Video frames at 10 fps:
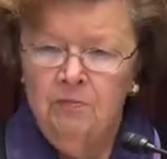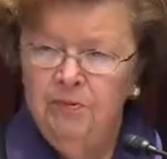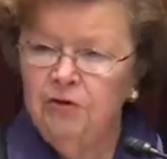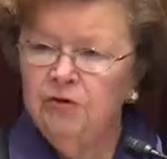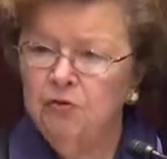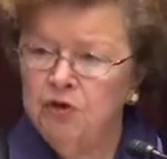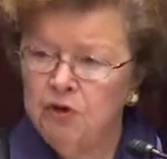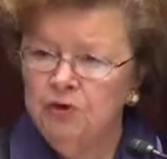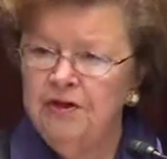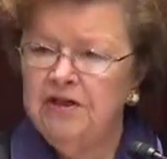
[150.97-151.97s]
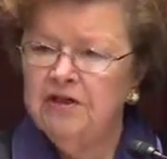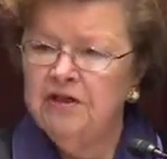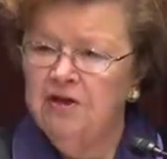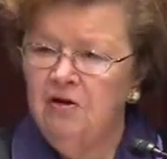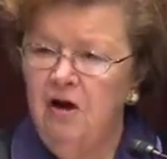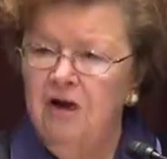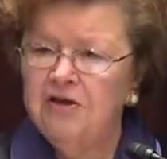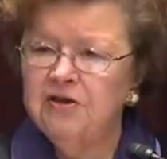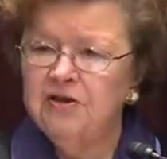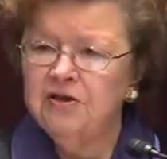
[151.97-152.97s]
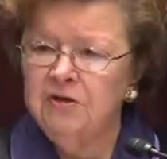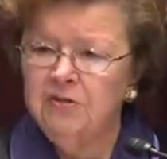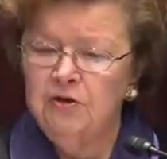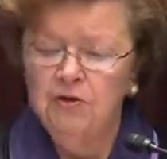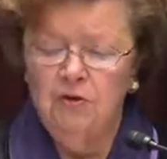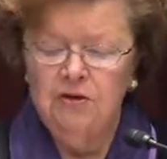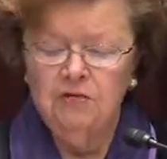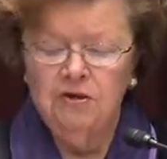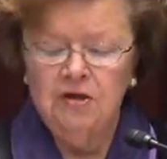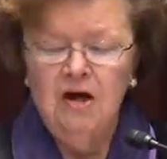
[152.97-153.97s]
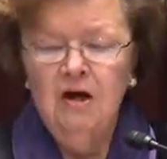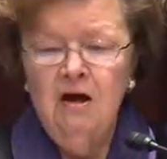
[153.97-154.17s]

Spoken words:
built on treaties and alliances and mutual interest.